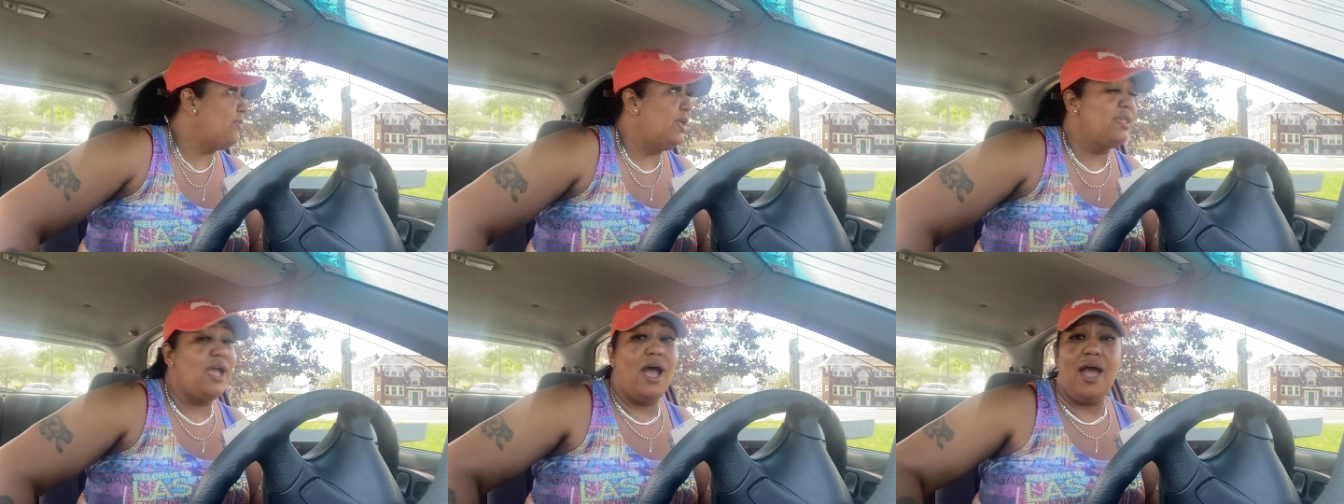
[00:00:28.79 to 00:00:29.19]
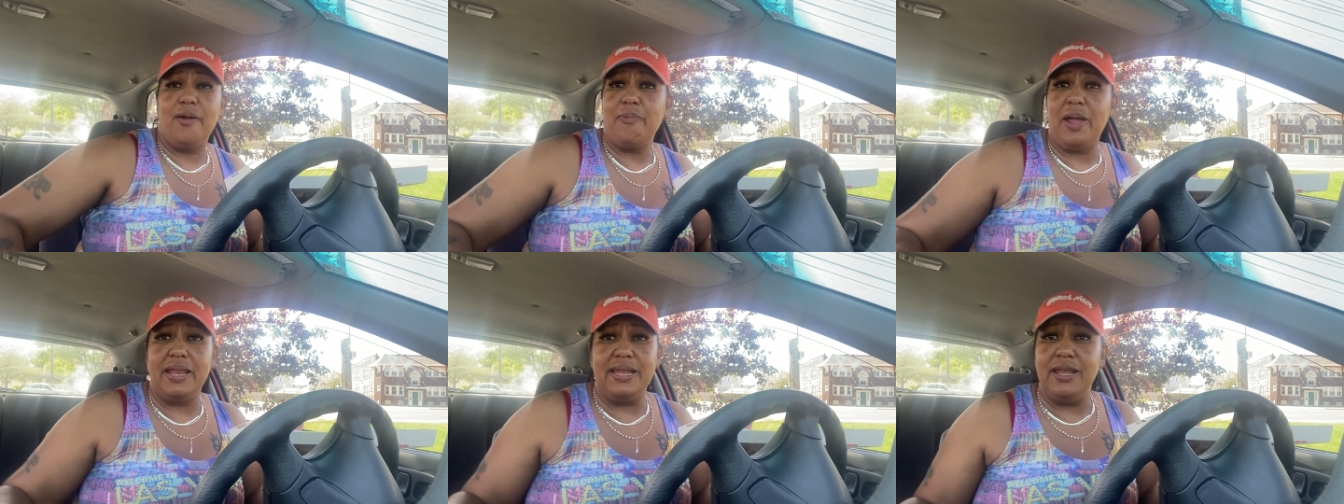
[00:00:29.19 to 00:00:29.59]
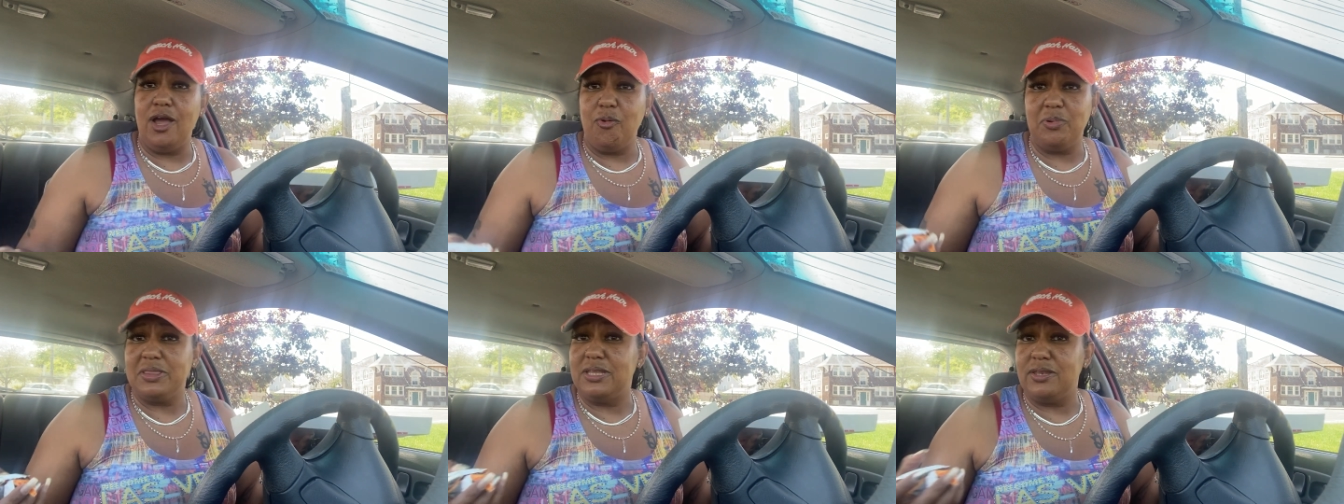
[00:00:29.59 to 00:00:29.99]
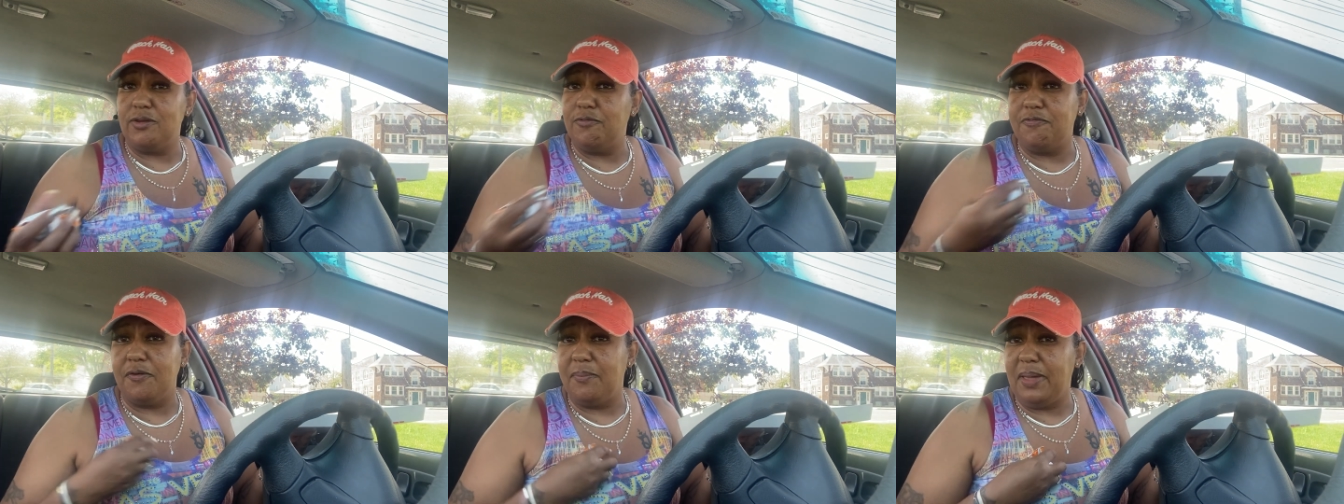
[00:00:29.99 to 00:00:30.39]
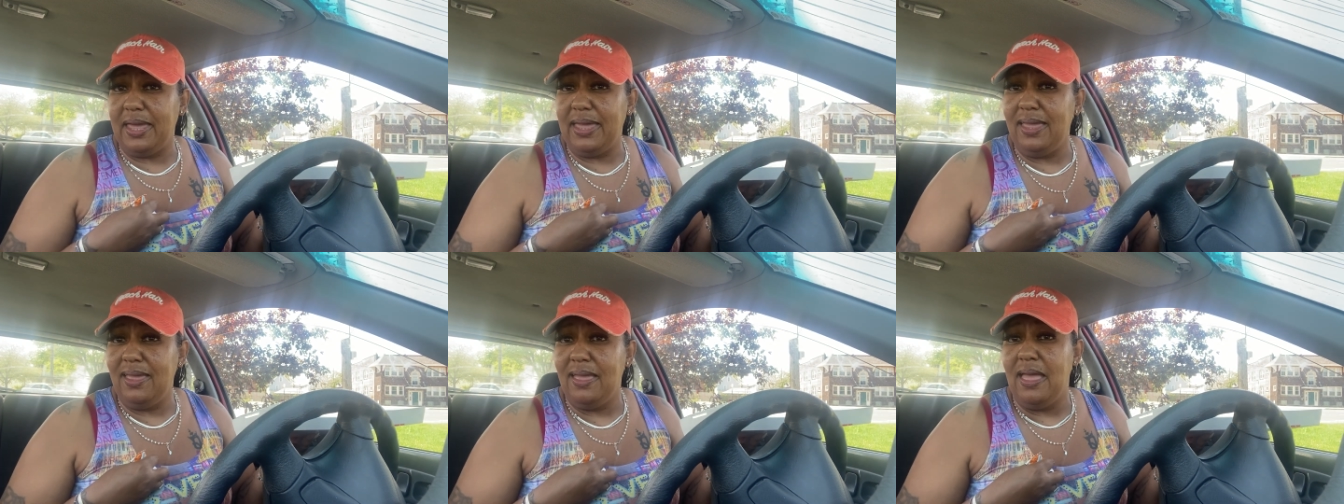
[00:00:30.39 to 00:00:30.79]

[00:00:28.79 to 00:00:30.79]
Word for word: y'all already know what to do for me.